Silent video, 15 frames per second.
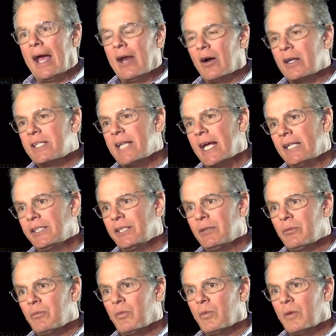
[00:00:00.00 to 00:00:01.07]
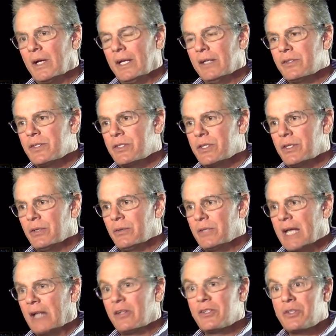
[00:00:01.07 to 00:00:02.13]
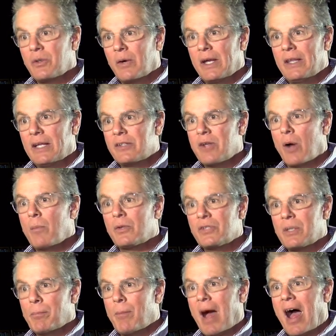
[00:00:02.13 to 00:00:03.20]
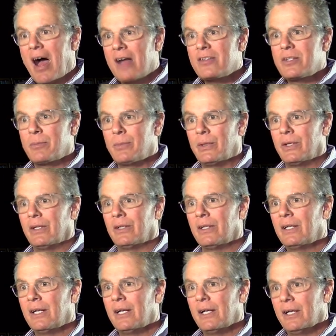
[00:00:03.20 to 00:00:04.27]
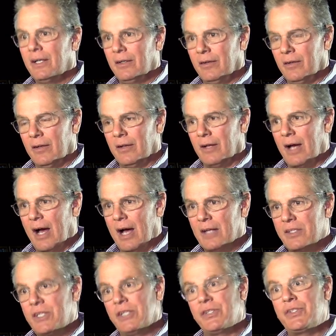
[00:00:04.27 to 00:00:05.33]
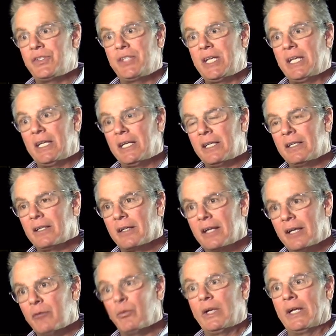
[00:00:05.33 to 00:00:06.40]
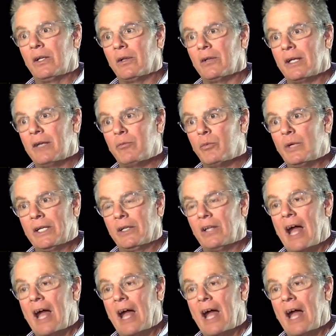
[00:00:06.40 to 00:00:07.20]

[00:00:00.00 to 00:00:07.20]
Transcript: And our intention is to tell a story that's almost impossible to see in real